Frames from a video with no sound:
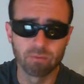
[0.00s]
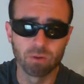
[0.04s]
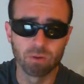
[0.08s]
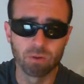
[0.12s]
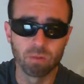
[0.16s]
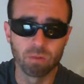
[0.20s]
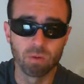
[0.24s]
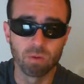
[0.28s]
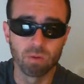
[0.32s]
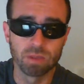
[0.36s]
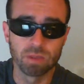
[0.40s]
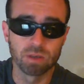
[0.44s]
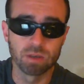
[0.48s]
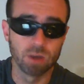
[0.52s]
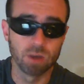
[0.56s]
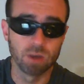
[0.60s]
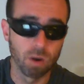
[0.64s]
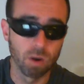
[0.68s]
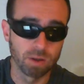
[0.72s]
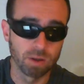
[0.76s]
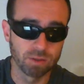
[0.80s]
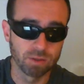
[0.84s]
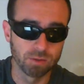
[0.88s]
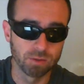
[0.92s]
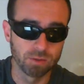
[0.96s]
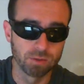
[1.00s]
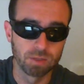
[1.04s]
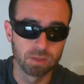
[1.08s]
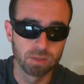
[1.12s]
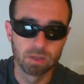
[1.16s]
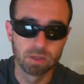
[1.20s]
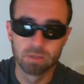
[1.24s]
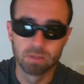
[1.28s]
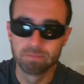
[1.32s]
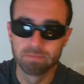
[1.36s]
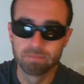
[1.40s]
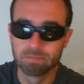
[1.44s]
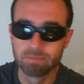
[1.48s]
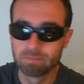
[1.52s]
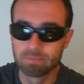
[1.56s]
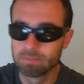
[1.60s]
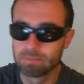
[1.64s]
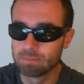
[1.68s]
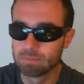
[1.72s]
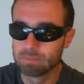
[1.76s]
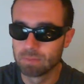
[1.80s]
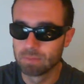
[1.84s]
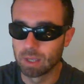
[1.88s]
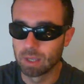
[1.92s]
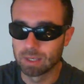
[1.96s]
from and where they're going to.
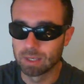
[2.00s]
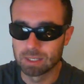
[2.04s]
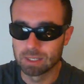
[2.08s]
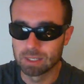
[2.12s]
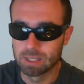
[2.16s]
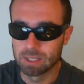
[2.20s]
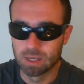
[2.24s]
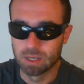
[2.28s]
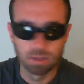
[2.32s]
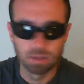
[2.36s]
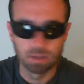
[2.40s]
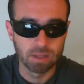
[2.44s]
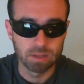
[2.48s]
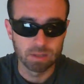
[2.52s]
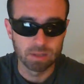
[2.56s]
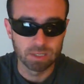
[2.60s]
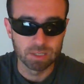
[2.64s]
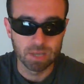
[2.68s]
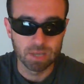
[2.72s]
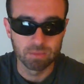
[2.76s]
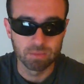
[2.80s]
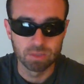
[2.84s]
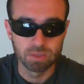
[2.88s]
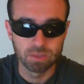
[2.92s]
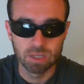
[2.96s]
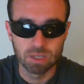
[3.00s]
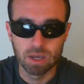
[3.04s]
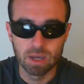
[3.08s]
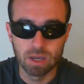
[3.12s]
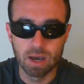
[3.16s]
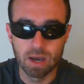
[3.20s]
I guess another example is